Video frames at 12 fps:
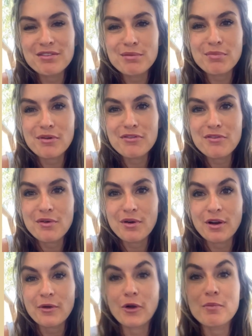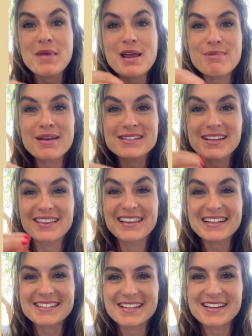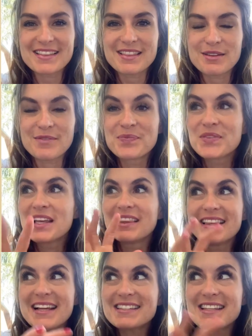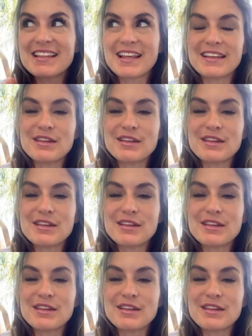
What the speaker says: Or maybe it's a lesson that you've seen